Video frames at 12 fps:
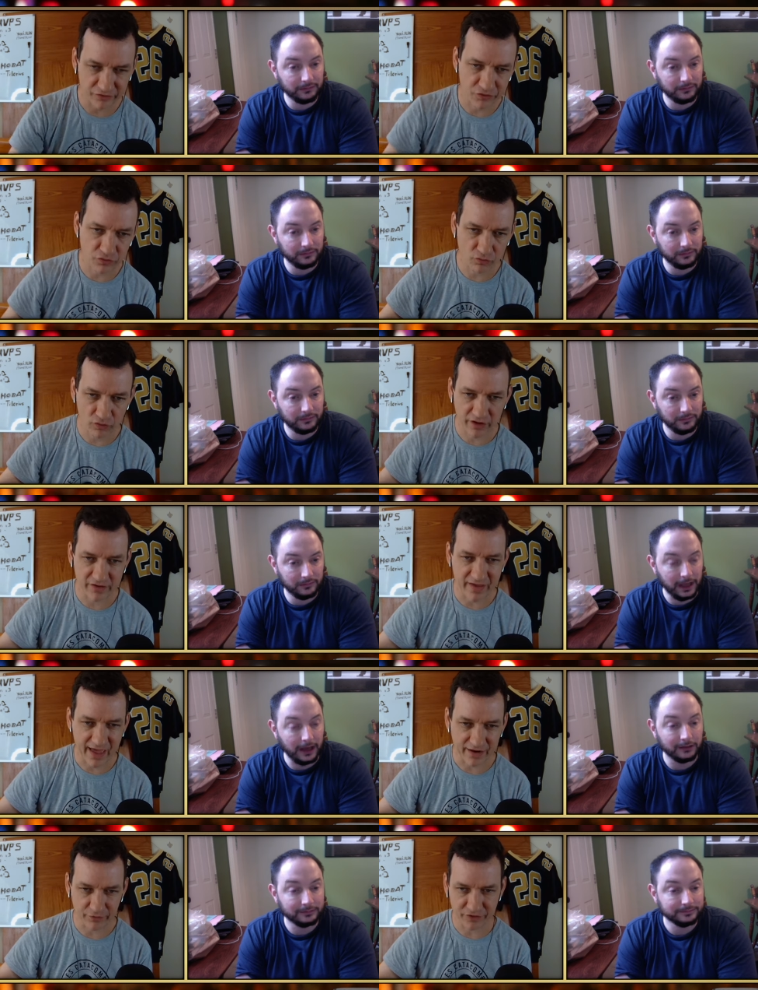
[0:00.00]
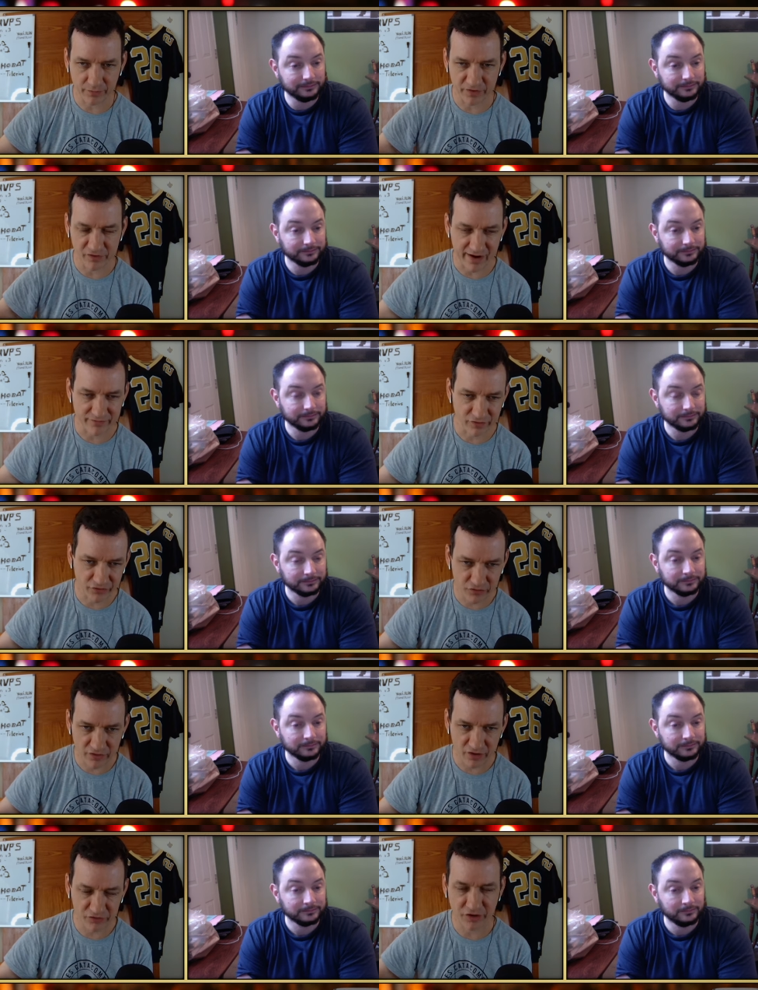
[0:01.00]
Speaker 1: two rookie yeah. tackles that we drafted two
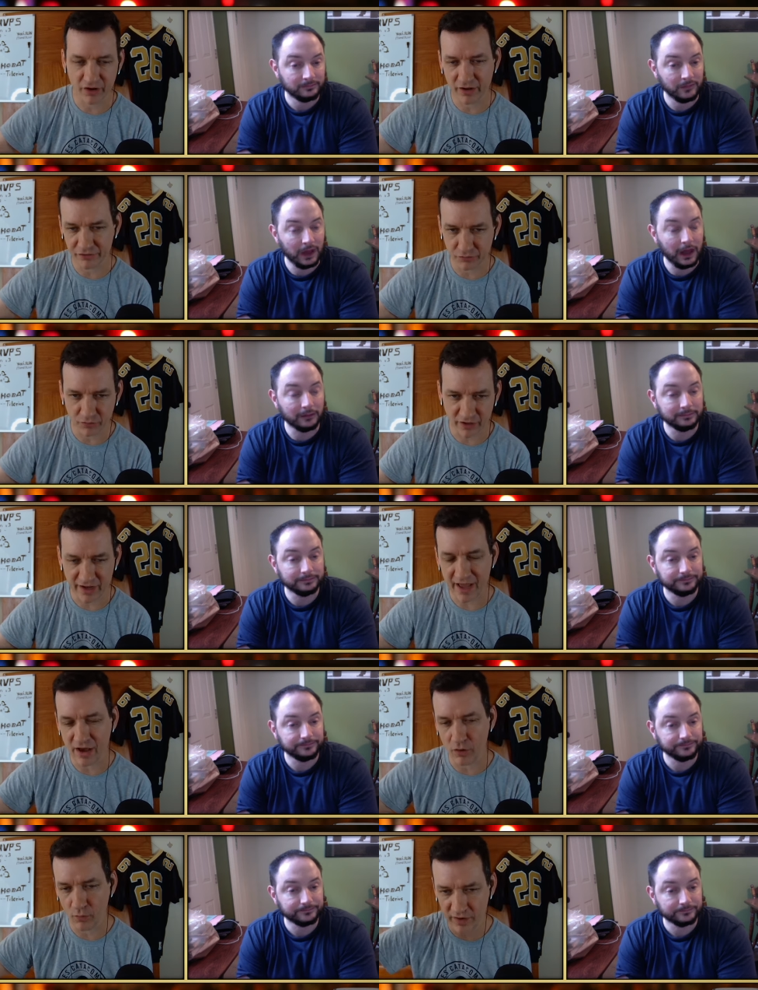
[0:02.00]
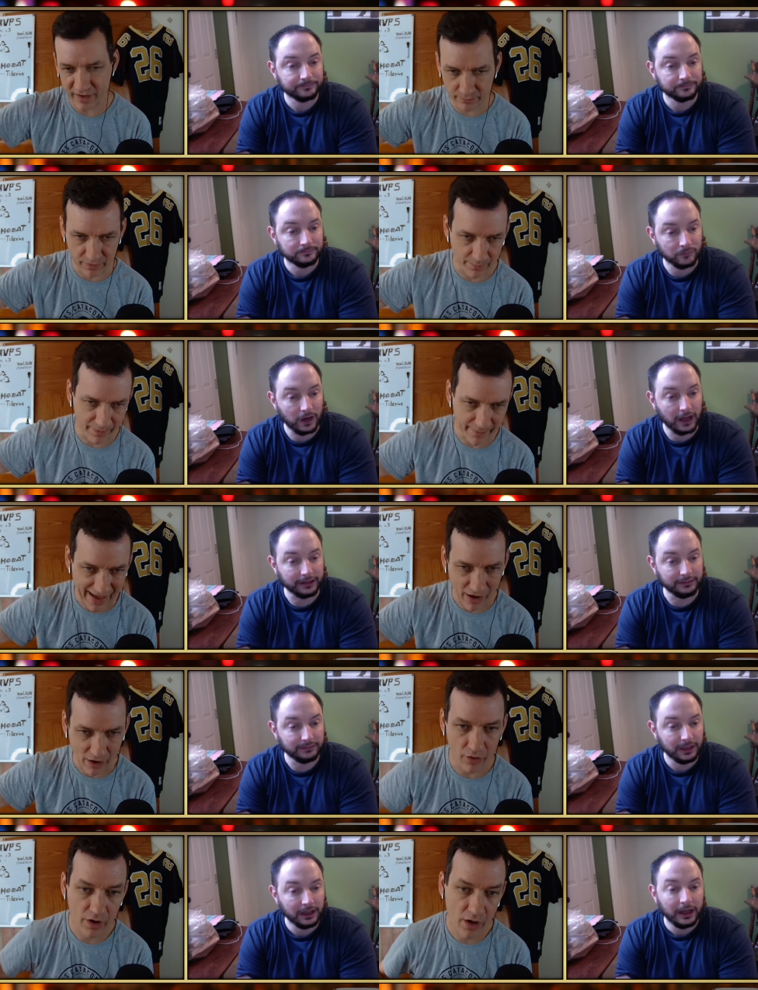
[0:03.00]
years ago doesn't yeah. work out, we could bump right. him
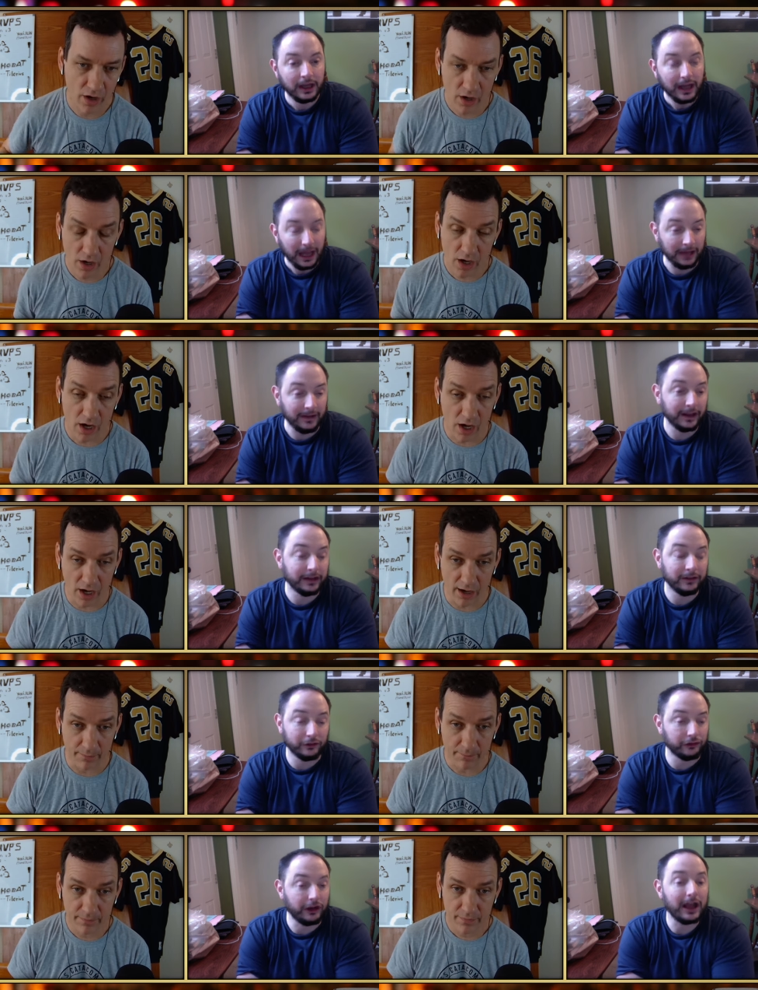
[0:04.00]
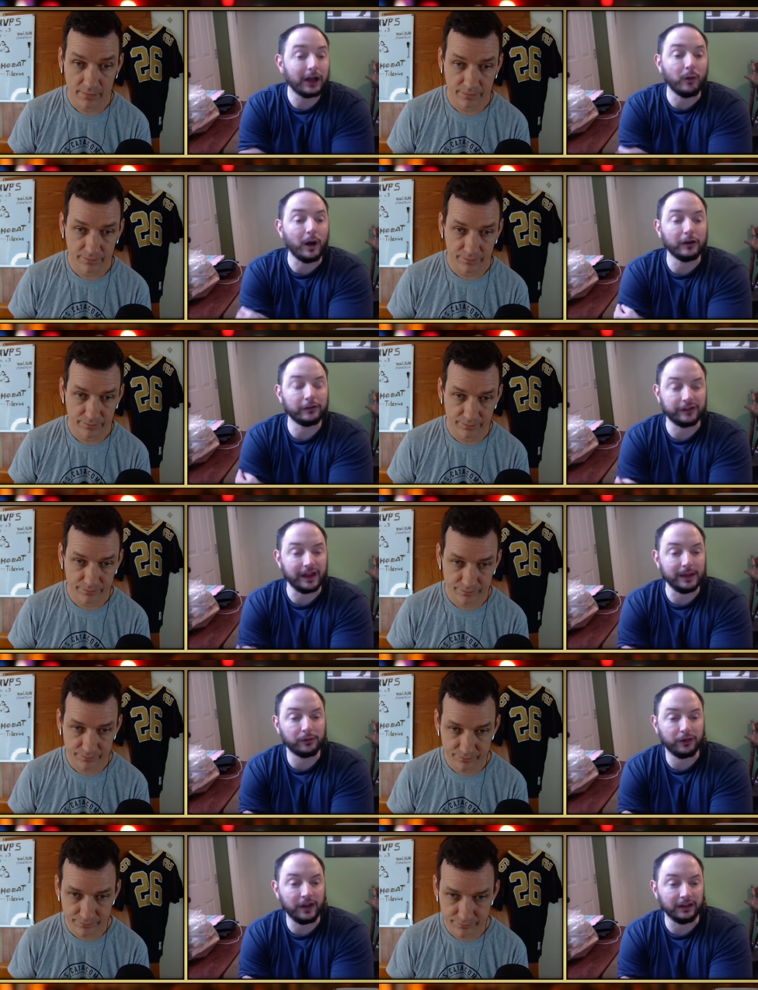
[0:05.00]
out.
Speaker 2: And then um, the Jaguars,
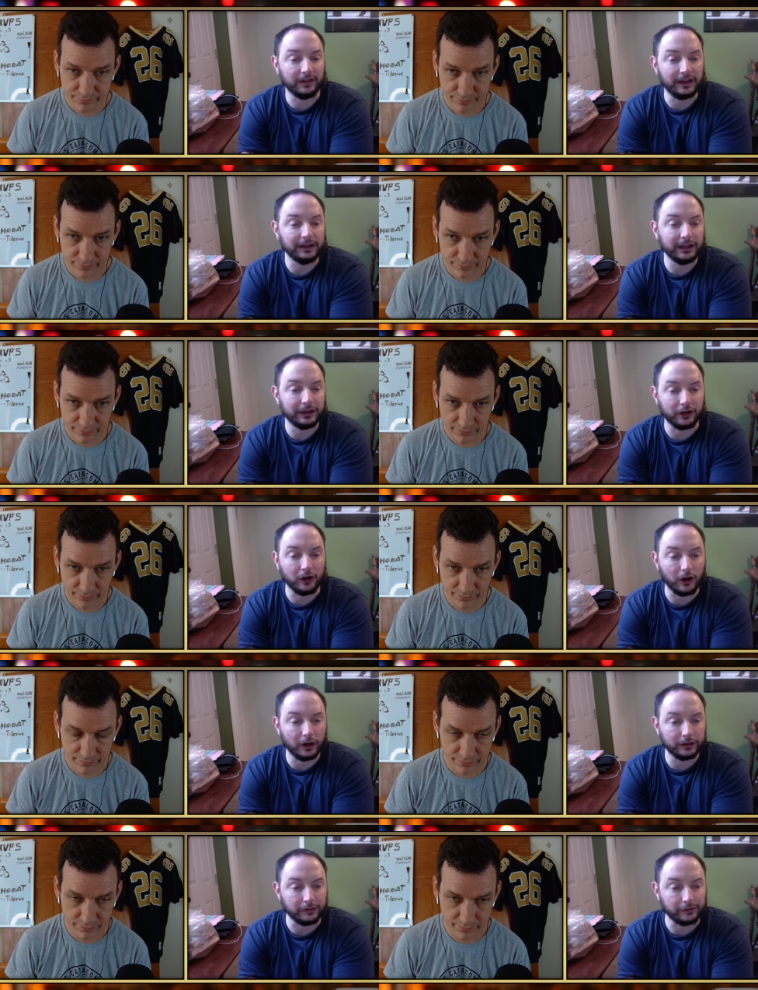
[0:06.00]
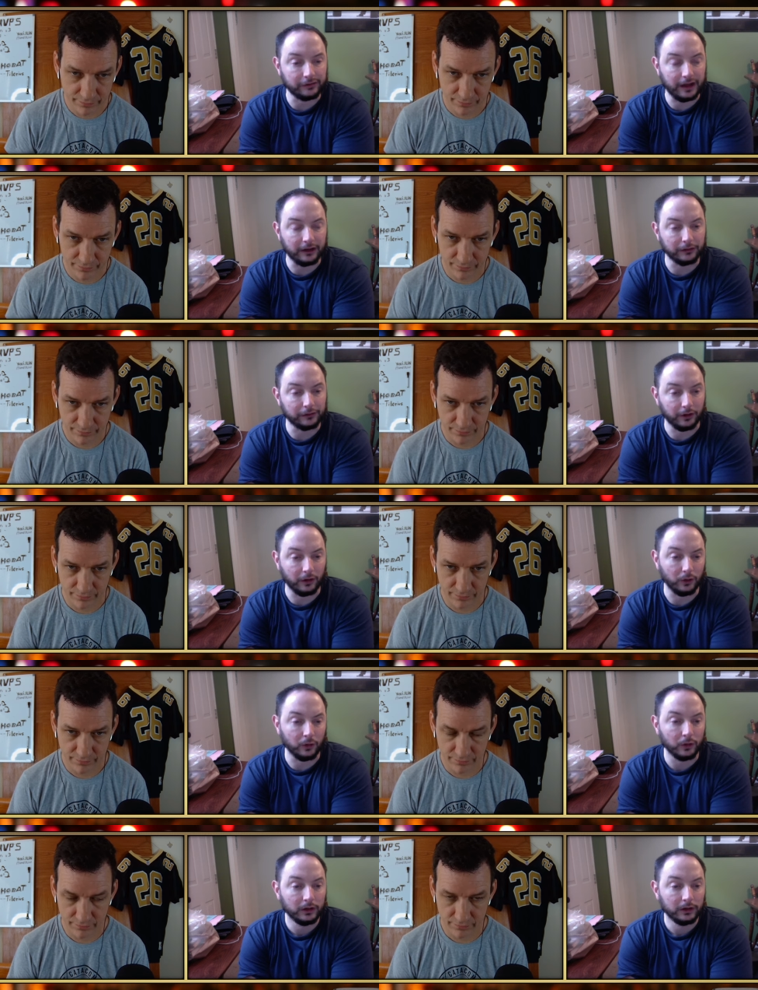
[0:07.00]
same thing. They need a guard and a center,
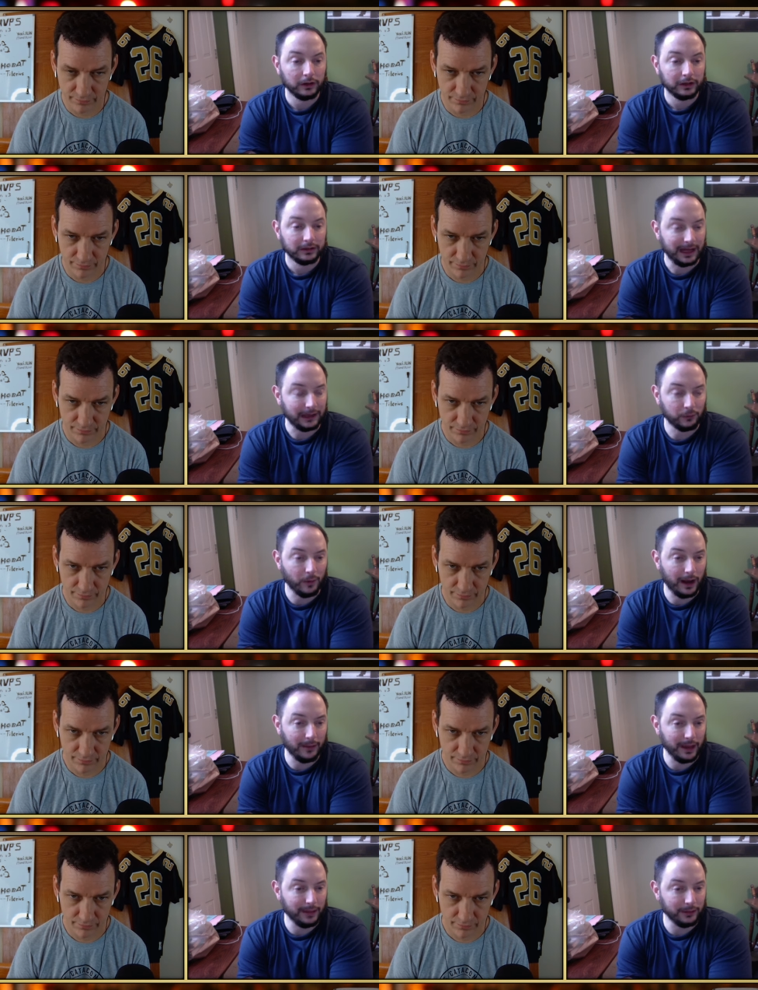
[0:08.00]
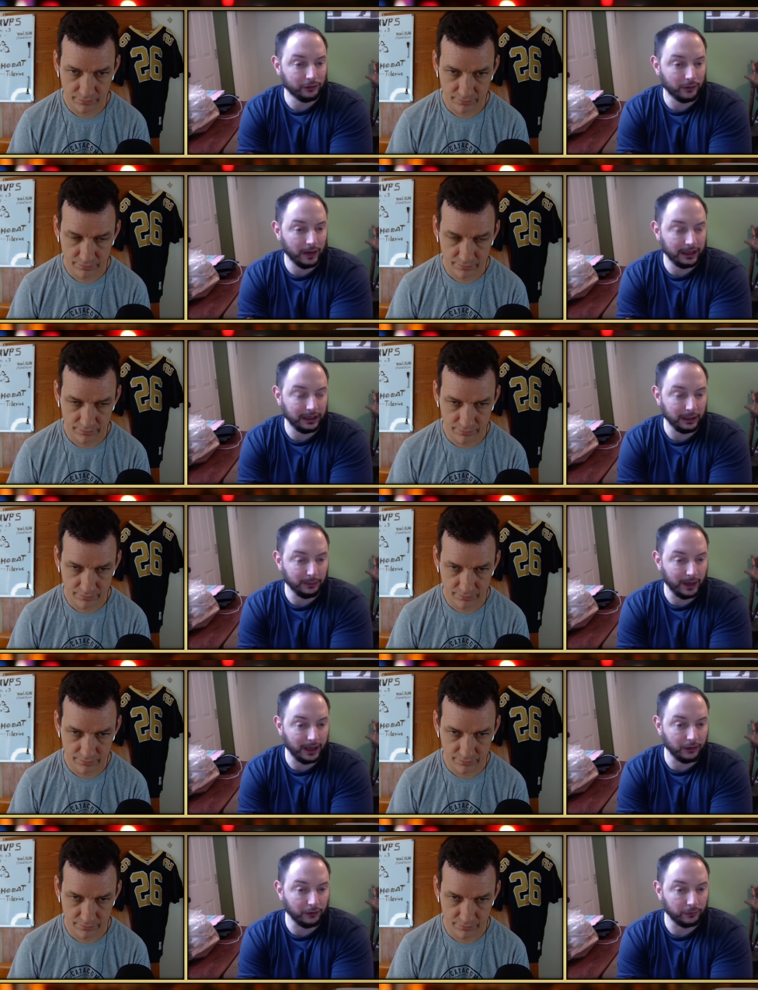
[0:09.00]
so that's why maybe trading to the
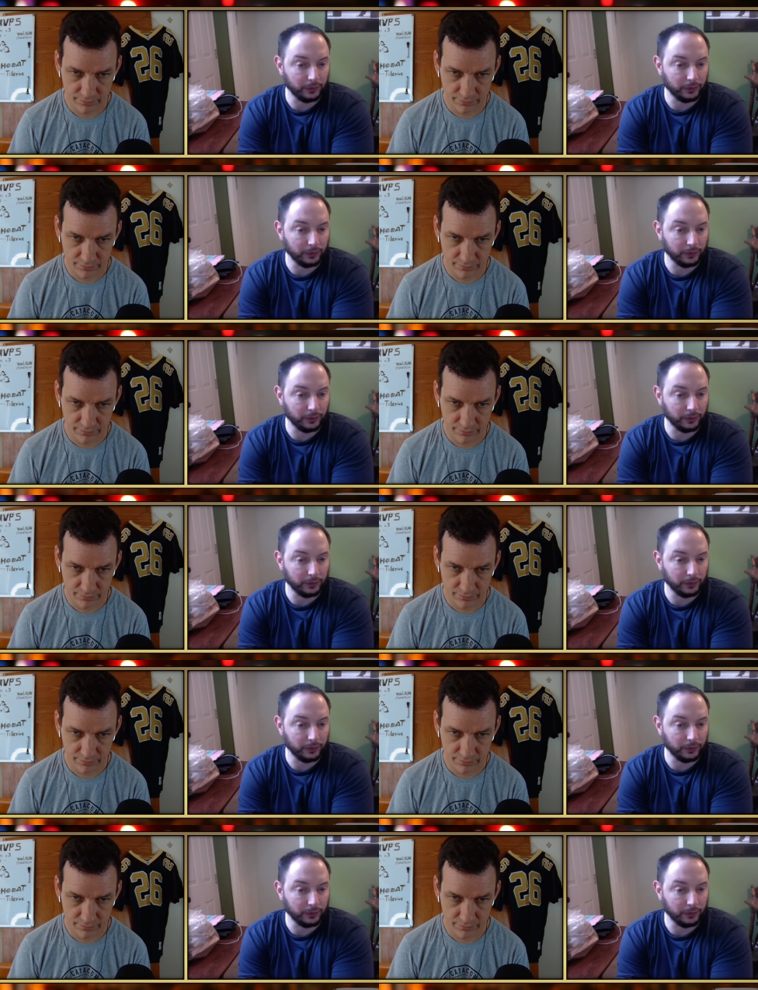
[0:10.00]
Bengals would